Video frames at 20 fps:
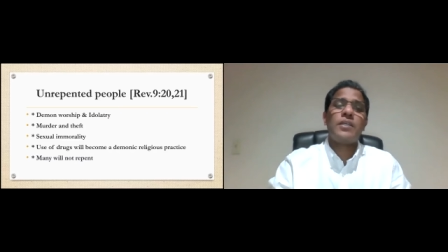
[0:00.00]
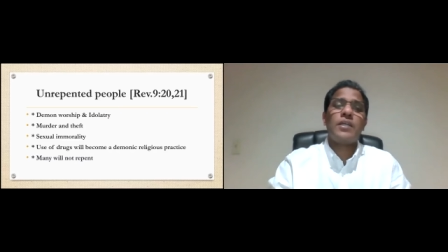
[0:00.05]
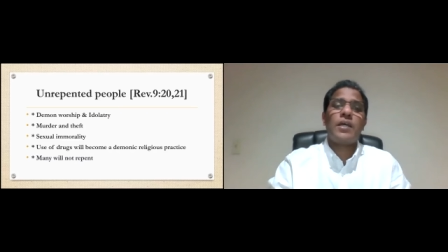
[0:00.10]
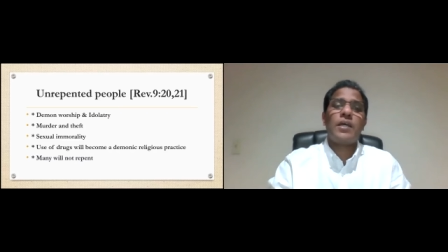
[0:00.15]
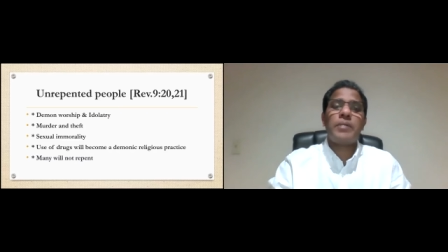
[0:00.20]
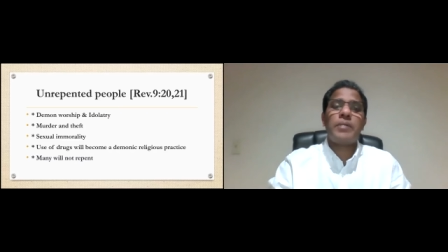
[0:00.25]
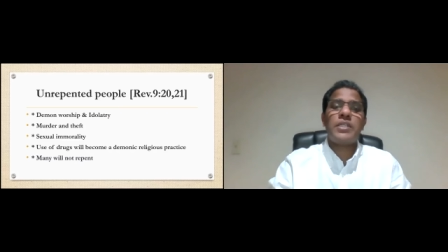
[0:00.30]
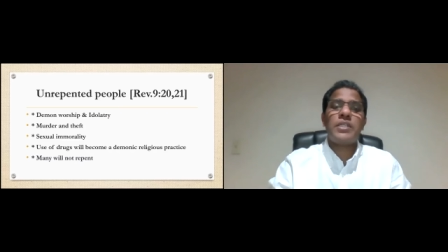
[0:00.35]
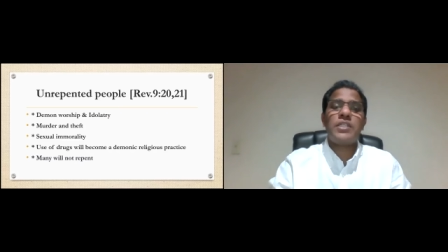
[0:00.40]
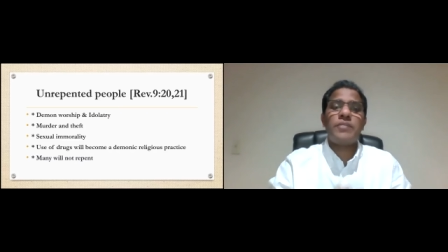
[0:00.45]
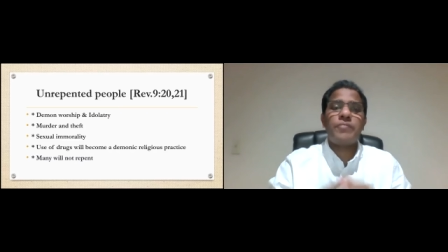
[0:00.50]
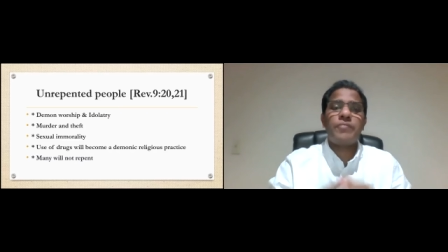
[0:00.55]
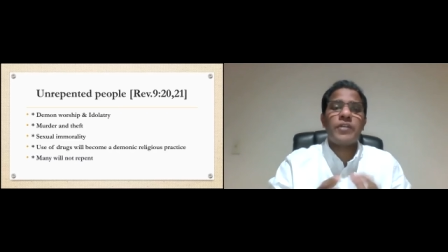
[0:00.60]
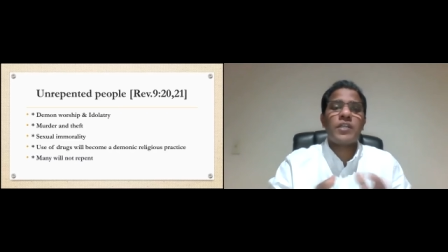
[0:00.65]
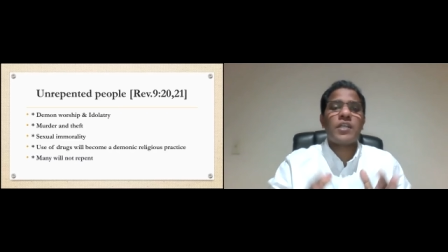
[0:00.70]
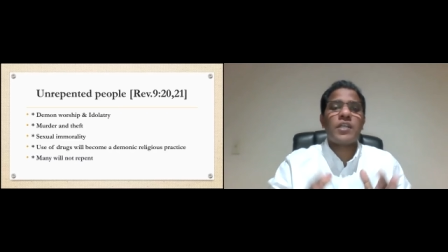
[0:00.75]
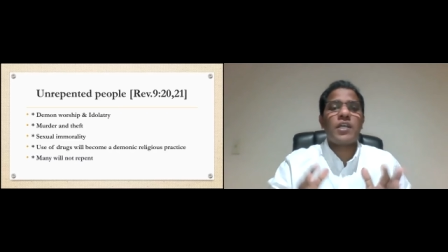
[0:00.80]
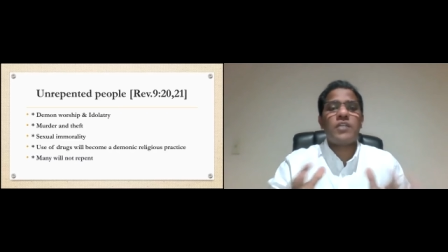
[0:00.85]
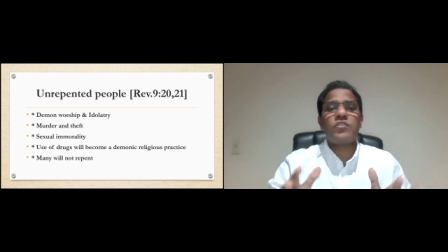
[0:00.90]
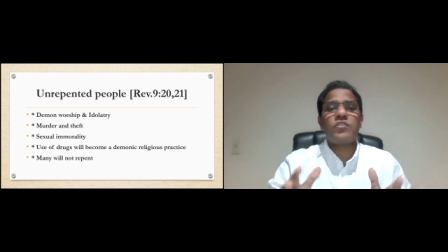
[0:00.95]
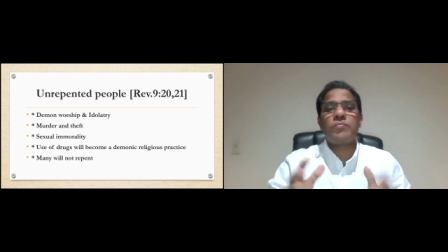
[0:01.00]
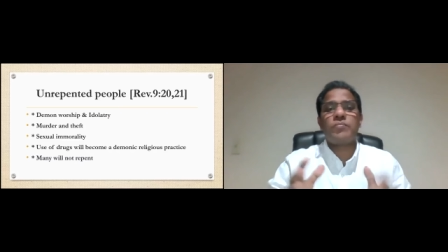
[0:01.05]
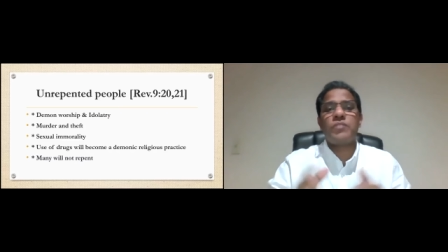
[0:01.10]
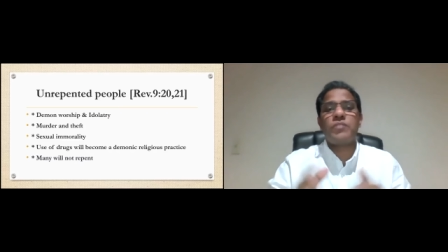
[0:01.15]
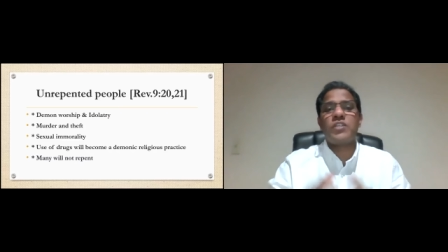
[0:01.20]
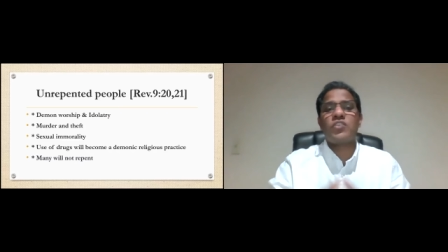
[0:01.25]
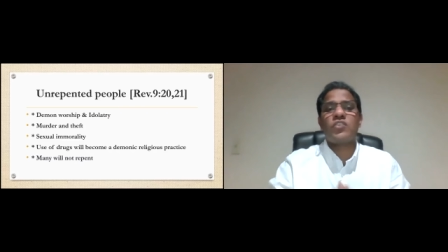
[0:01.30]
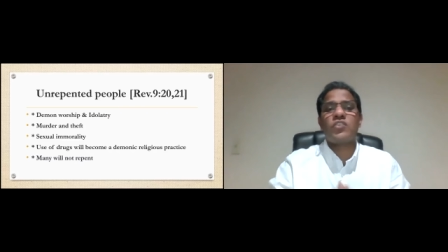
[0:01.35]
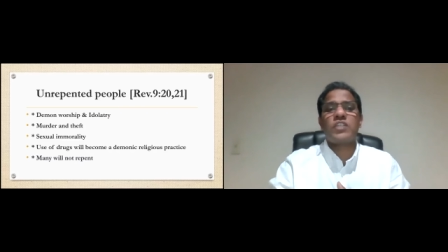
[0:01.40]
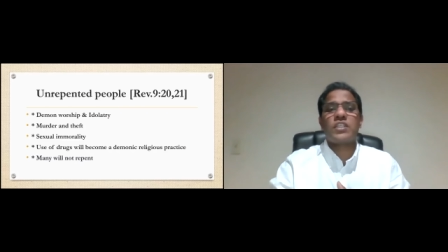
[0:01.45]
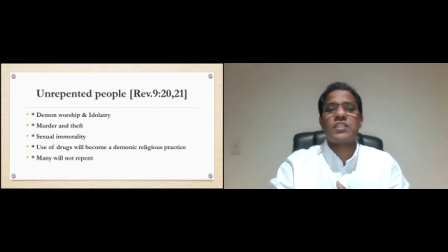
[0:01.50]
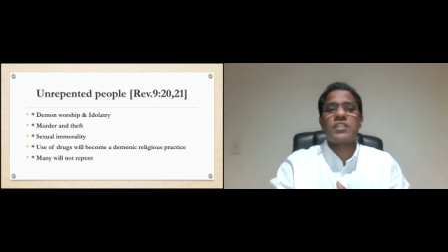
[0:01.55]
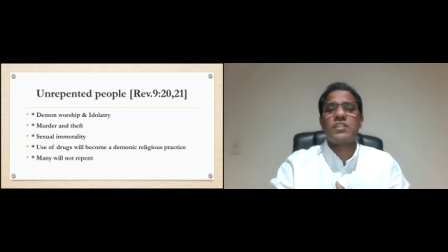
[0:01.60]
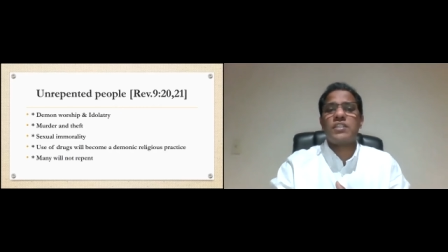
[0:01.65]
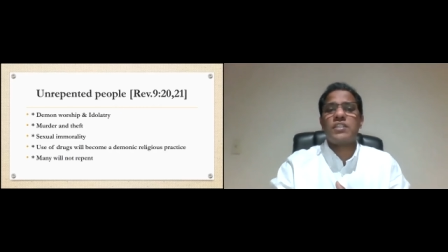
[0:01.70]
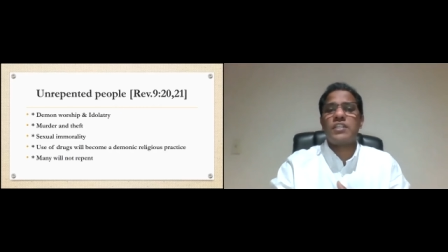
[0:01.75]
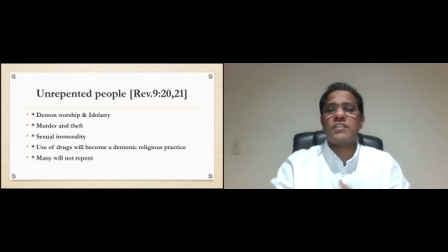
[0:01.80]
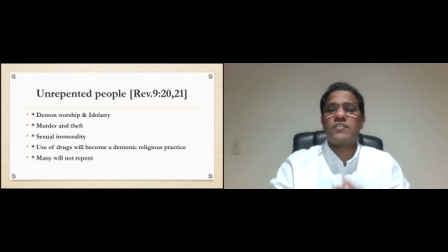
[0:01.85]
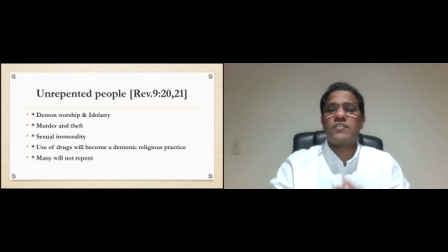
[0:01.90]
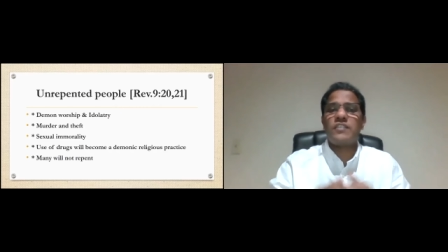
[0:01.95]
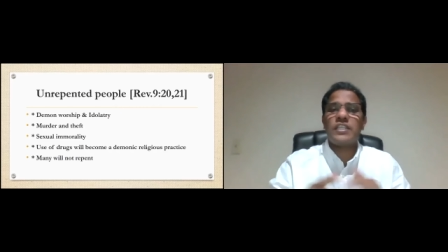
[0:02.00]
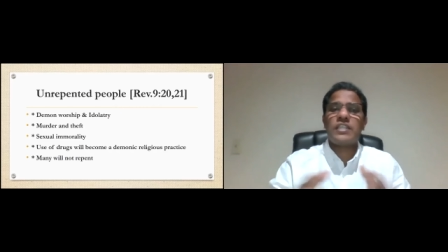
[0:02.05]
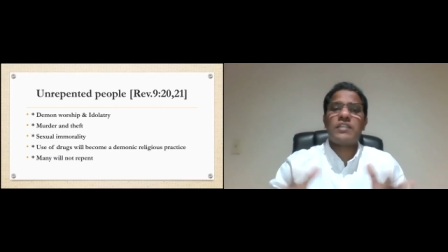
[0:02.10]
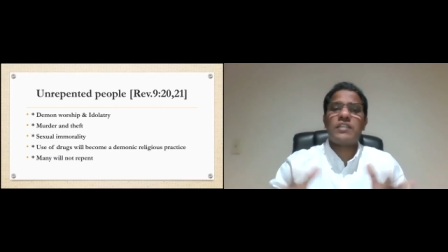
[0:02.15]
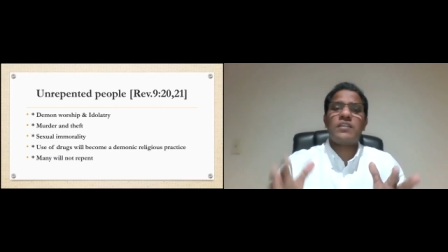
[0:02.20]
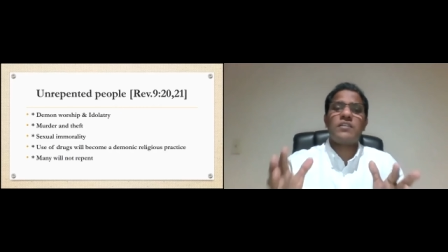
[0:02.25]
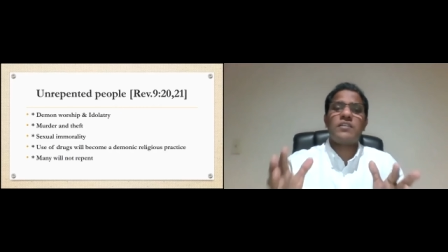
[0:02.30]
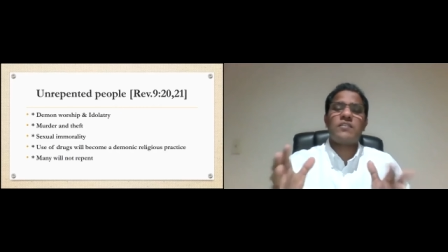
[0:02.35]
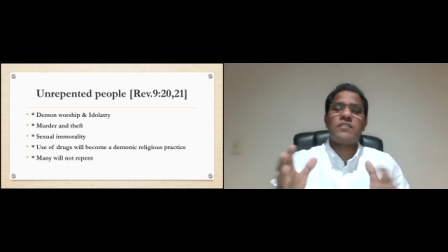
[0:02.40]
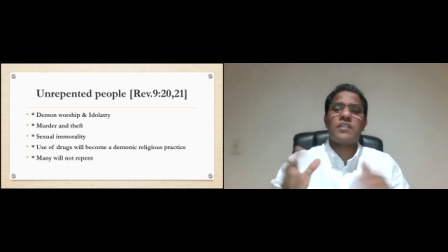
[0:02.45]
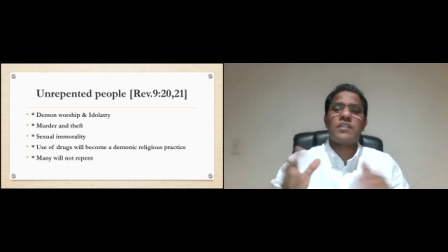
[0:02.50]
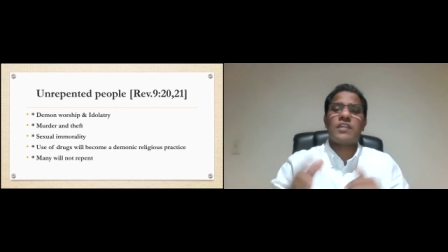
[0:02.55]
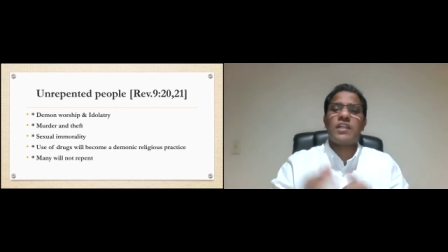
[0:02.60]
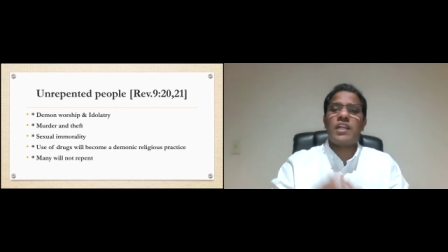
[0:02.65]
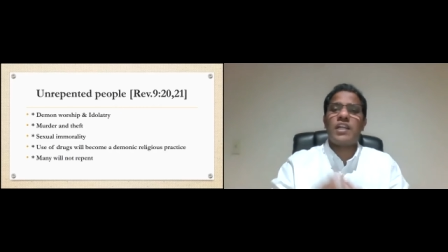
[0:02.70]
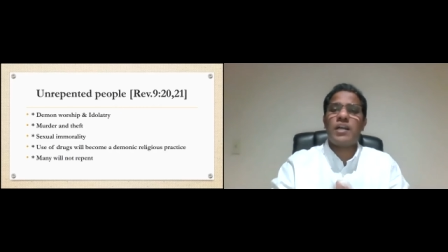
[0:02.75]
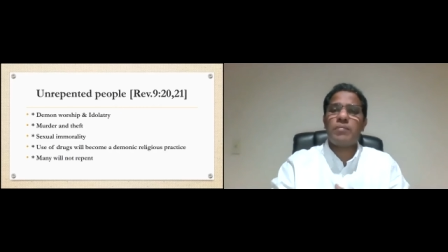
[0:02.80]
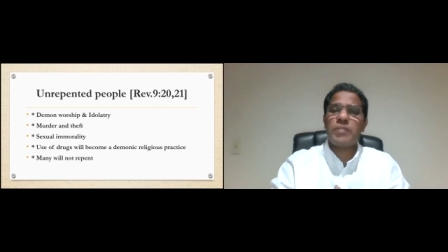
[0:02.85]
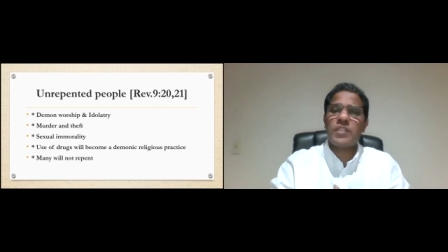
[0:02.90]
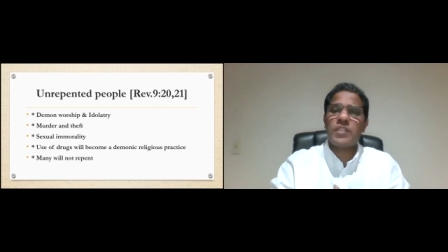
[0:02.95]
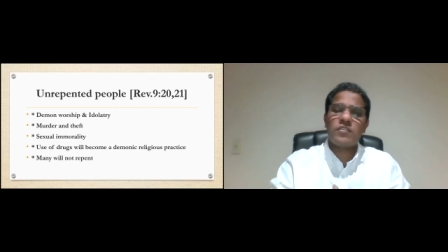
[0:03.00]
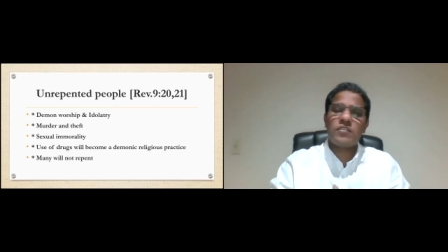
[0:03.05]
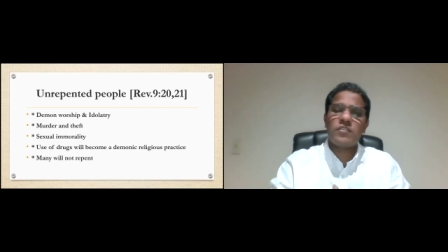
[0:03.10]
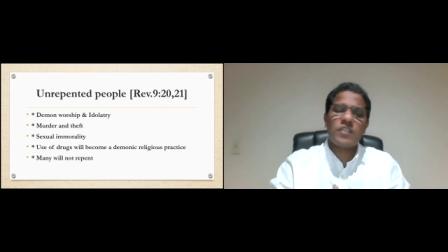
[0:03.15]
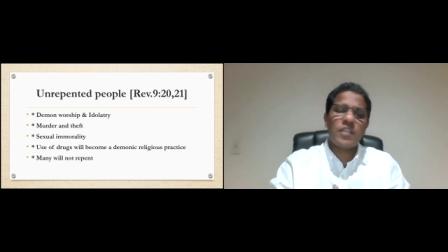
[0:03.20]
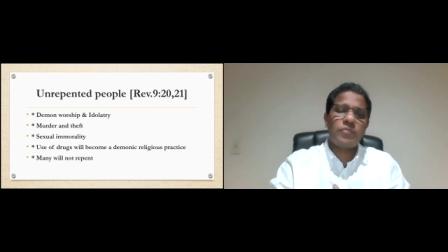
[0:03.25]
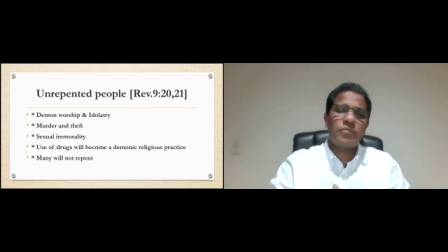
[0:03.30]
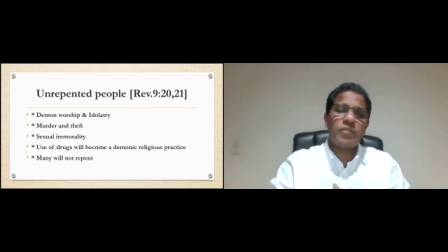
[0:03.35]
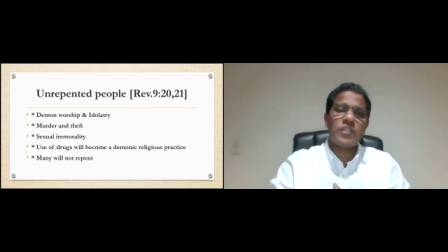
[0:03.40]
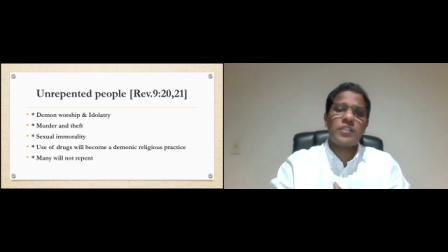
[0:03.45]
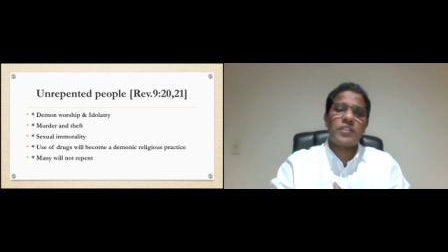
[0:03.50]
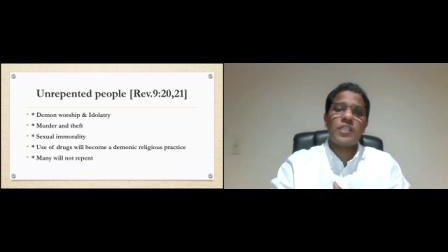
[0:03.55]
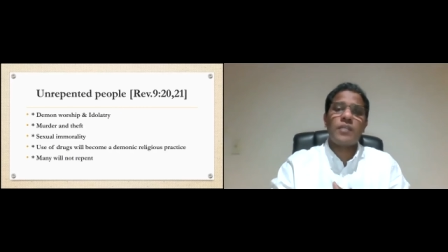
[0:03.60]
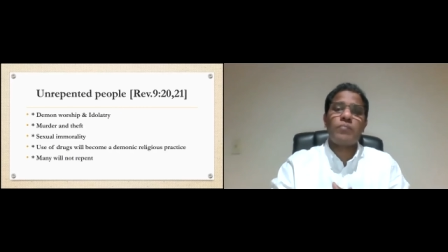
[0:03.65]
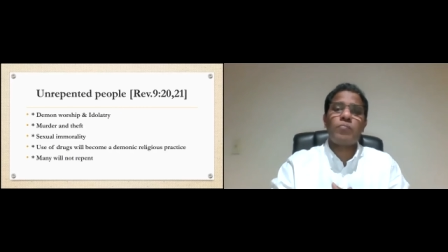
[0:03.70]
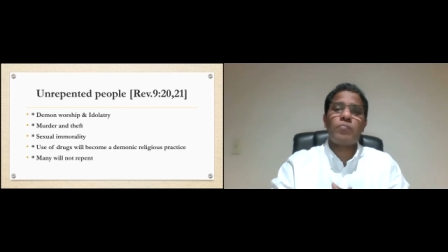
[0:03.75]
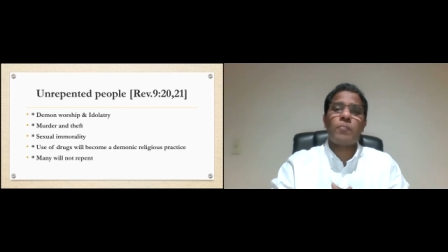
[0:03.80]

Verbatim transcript: I mean, different kinds of destruction and sickness and calamities and everything,